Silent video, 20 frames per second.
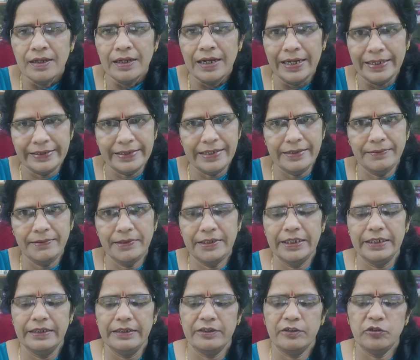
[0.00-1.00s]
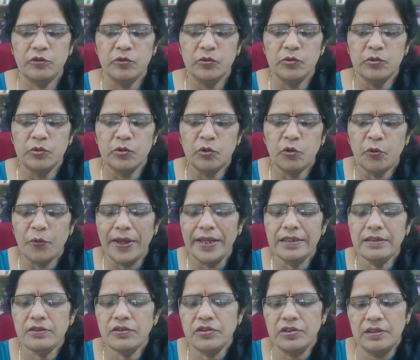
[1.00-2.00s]
Attempting to
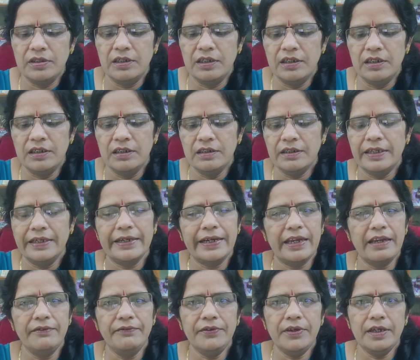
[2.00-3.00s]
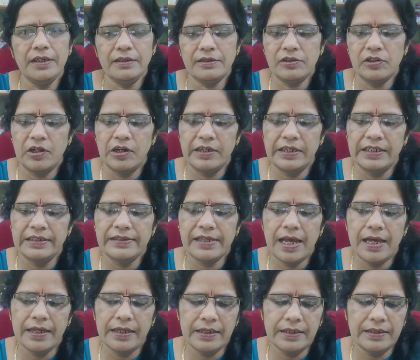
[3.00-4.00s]
quench the cravings or
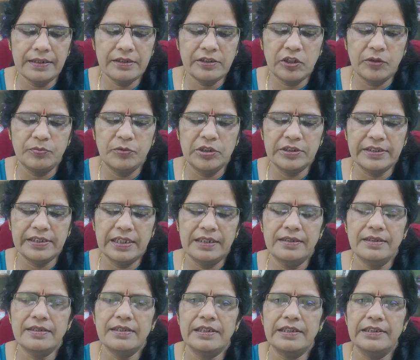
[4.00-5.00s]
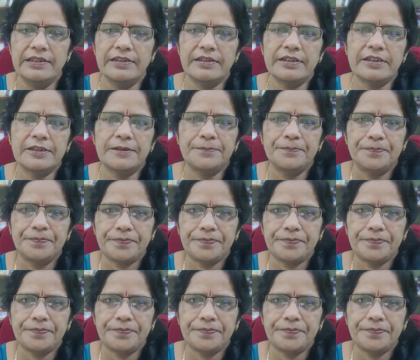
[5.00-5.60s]
desires of the senses,